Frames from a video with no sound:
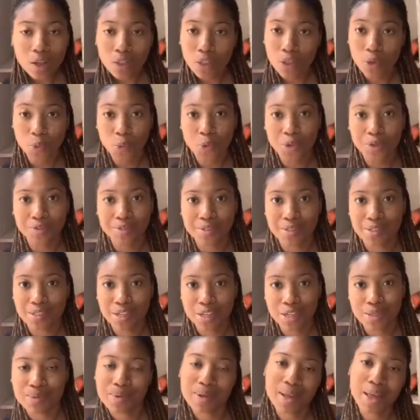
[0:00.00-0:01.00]
that we've
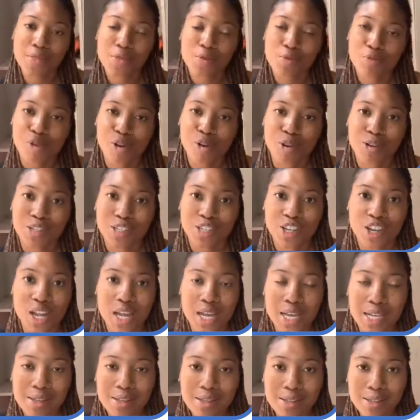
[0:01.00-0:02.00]
discussed what anthropology
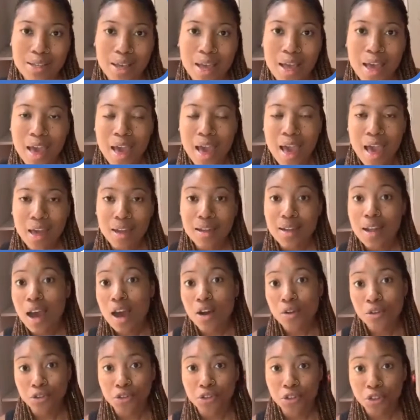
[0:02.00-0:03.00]
is and
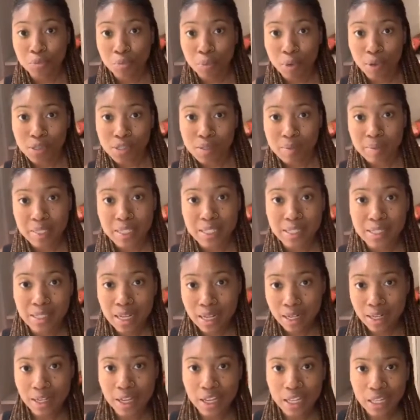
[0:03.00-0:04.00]
how you could possibly
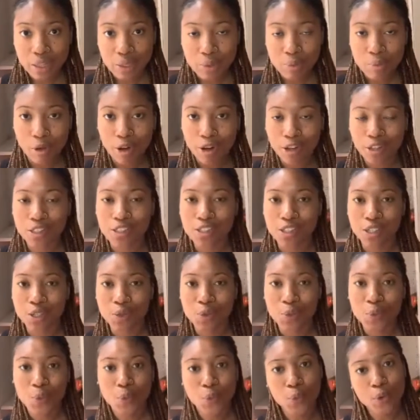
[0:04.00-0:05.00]
study anthropology,
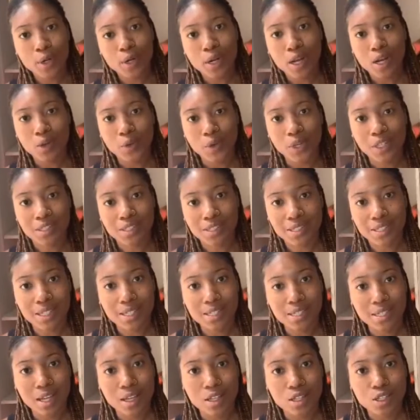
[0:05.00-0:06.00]
we're now going to
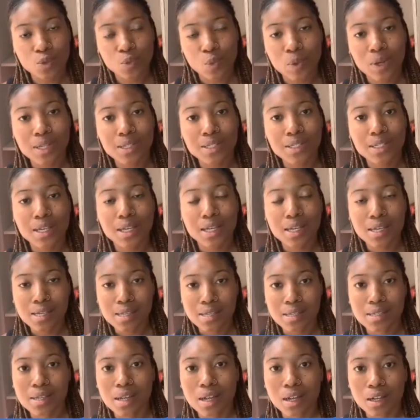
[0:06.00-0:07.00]
discuss what
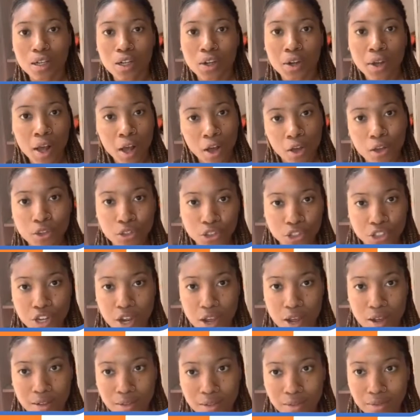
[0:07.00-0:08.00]
is
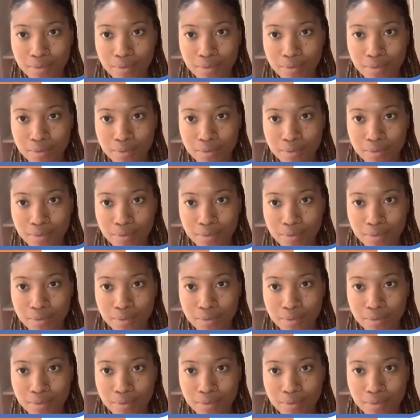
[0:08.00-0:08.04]
culture.